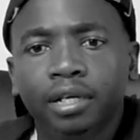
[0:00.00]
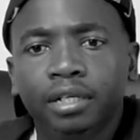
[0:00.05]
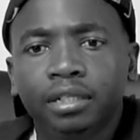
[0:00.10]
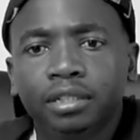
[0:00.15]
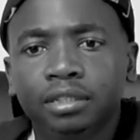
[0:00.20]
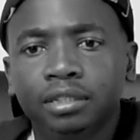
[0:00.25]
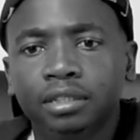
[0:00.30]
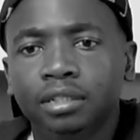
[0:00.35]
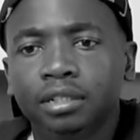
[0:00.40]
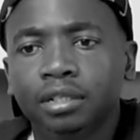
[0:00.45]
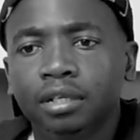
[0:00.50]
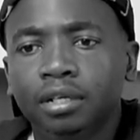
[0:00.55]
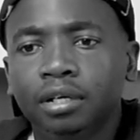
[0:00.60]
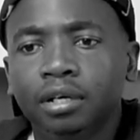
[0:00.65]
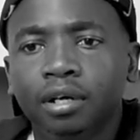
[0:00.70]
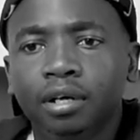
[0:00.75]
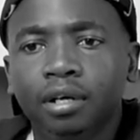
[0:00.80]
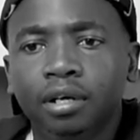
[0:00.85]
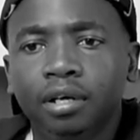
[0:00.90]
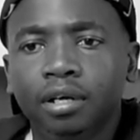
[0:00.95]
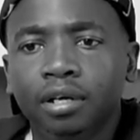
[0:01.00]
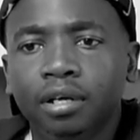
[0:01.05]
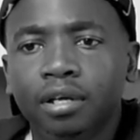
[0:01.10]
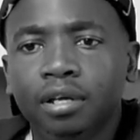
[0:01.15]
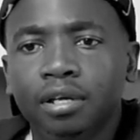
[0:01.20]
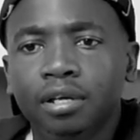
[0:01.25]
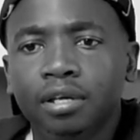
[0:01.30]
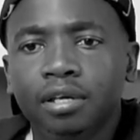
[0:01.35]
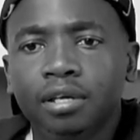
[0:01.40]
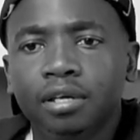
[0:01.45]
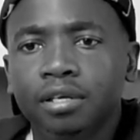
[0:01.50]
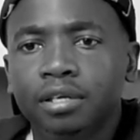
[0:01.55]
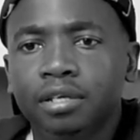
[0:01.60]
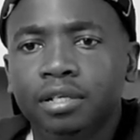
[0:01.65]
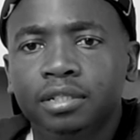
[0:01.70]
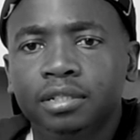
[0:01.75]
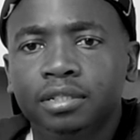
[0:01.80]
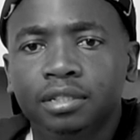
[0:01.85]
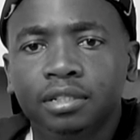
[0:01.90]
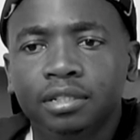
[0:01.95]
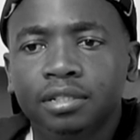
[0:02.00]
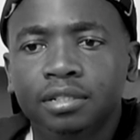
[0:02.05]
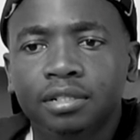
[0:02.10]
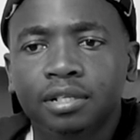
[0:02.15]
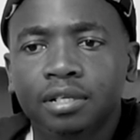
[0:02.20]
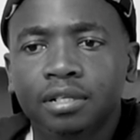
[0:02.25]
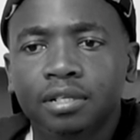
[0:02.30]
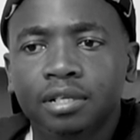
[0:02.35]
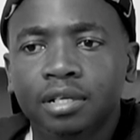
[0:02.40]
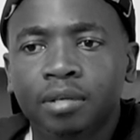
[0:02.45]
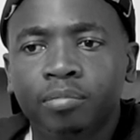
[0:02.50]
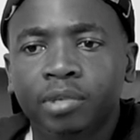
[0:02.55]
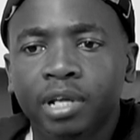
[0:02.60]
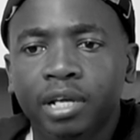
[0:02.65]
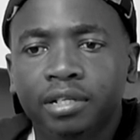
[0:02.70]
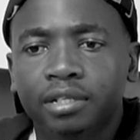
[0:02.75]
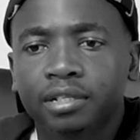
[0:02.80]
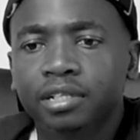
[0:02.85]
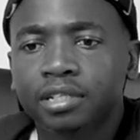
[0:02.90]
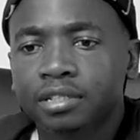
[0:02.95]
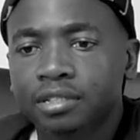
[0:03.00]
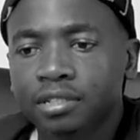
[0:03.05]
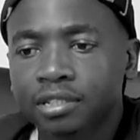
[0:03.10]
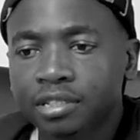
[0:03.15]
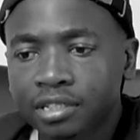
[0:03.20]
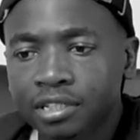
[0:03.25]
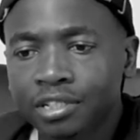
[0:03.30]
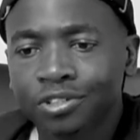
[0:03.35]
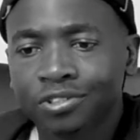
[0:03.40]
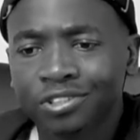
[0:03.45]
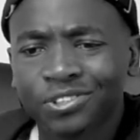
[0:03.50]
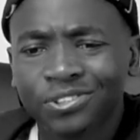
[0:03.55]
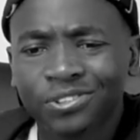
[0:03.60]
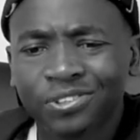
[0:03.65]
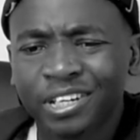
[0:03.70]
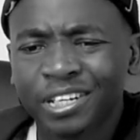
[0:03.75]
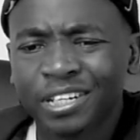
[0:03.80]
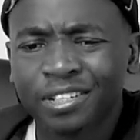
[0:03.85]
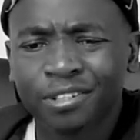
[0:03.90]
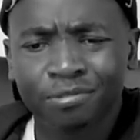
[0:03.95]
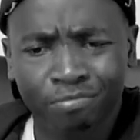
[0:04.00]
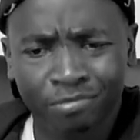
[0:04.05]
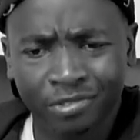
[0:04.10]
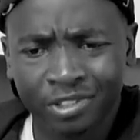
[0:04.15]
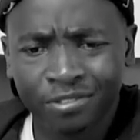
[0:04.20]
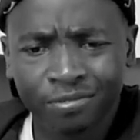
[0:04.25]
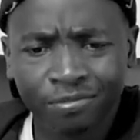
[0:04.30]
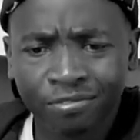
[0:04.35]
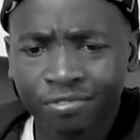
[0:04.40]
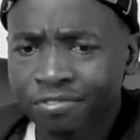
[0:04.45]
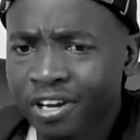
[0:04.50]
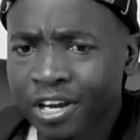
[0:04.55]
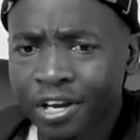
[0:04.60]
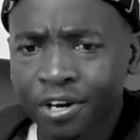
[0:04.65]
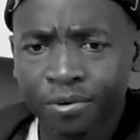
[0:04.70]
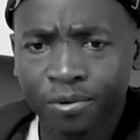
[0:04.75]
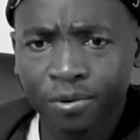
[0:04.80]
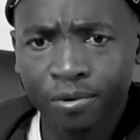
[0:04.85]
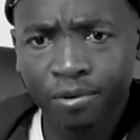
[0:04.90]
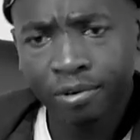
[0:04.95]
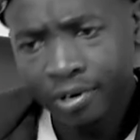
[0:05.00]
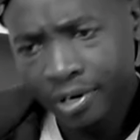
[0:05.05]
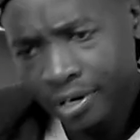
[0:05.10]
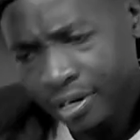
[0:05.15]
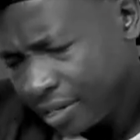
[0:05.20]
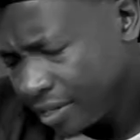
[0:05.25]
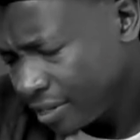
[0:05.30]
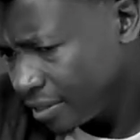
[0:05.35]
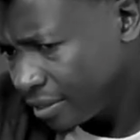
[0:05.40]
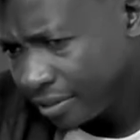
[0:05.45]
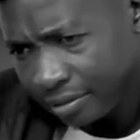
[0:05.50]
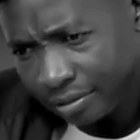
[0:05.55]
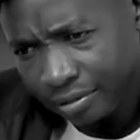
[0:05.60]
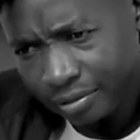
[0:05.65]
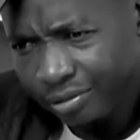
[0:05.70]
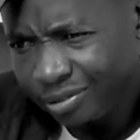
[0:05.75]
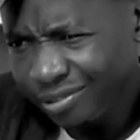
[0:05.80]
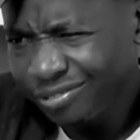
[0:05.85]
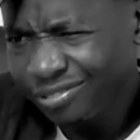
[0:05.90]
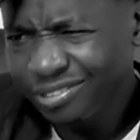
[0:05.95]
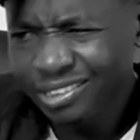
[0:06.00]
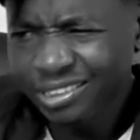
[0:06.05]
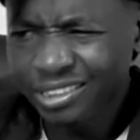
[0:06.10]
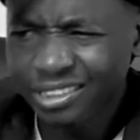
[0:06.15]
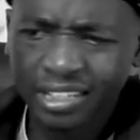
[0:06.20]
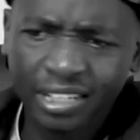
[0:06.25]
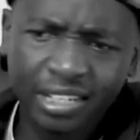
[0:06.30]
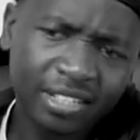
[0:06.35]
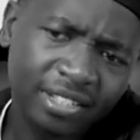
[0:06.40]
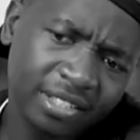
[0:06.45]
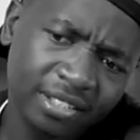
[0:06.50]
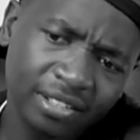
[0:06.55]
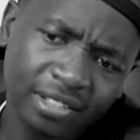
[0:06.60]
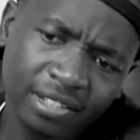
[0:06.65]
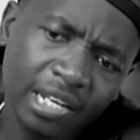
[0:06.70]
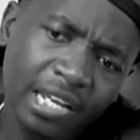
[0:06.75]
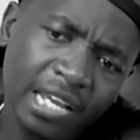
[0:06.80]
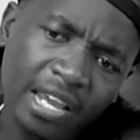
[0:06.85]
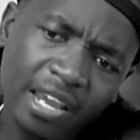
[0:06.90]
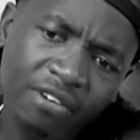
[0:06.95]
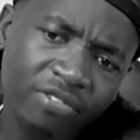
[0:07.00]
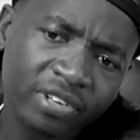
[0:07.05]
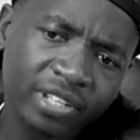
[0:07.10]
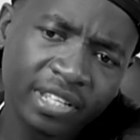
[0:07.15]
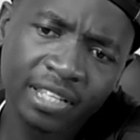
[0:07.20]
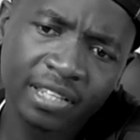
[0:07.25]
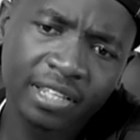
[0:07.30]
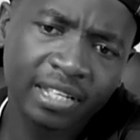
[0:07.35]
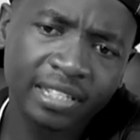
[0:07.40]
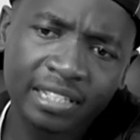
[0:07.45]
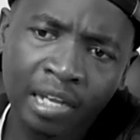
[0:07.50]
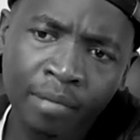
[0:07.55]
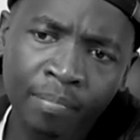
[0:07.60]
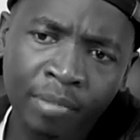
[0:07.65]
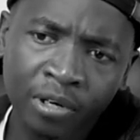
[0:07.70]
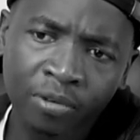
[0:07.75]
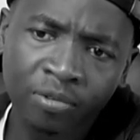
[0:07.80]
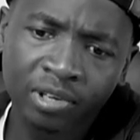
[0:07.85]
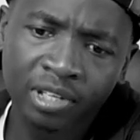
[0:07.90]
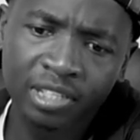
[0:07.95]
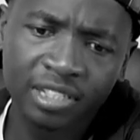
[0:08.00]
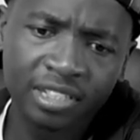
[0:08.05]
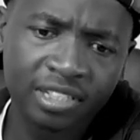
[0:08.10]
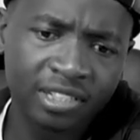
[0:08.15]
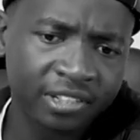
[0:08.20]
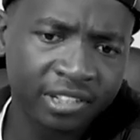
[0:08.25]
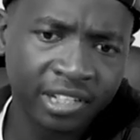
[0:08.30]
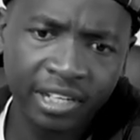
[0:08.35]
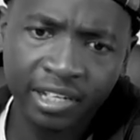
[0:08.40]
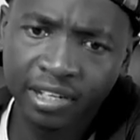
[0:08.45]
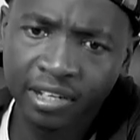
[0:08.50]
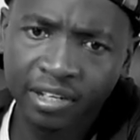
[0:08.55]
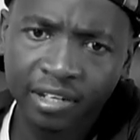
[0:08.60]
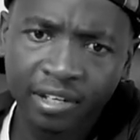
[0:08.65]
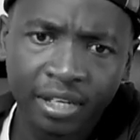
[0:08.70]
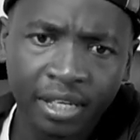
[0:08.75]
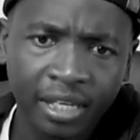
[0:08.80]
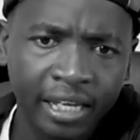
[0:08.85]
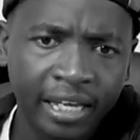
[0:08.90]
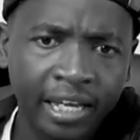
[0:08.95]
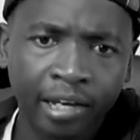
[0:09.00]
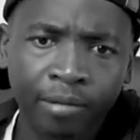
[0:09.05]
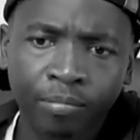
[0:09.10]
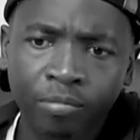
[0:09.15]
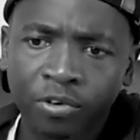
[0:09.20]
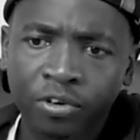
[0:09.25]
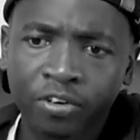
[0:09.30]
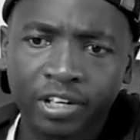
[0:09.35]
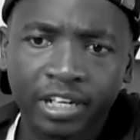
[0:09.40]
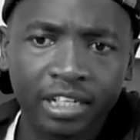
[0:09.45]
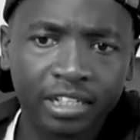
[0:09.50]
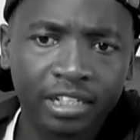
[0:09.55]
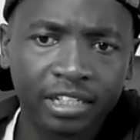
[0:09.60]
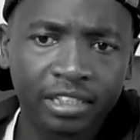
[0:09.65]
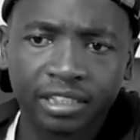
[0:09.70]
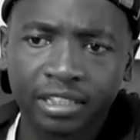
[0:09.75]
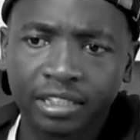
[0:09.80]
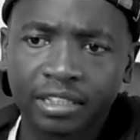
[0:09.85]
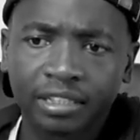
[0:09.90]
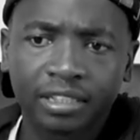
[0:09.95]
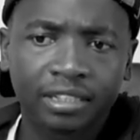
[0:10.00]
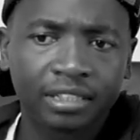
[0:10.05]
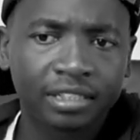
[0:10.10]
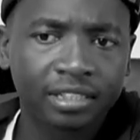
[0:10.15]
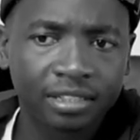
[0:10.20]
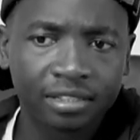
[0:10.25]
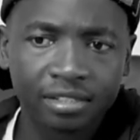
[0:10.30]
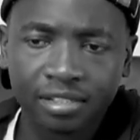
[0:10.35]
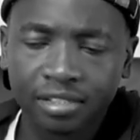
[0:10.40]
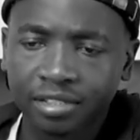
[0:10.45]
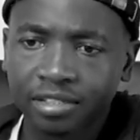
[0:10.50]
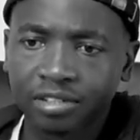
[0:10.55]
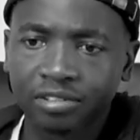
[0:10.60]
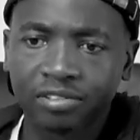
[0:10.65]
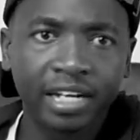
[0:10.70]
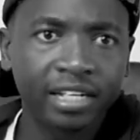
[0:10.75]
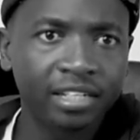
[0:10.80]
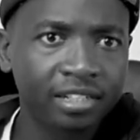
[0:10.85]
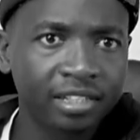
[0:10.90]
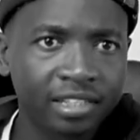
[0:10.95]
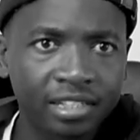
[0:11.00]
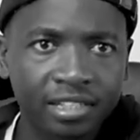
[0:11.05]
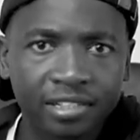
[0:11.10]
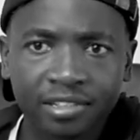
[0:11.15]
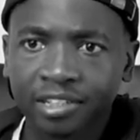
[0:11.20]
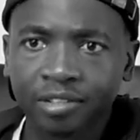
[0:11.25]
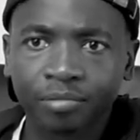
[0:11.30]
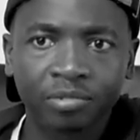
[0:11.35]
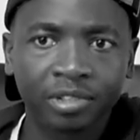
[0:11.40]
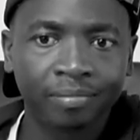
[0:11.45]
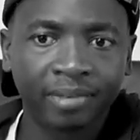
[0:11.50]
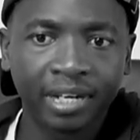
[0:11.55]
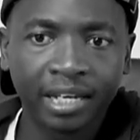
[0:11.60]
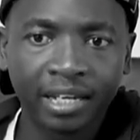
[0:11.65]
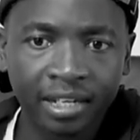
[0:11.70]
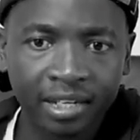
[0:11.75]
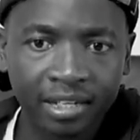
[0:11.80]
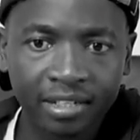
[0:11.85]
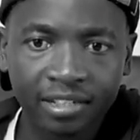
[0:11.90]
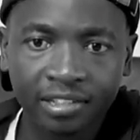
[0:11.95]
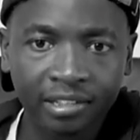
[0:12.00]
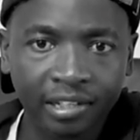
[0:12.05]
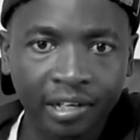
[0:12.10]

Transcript: And you like just listening to the song and it's from Faro. It's just everything that's happening with this track. I'm already just writing the script in my head.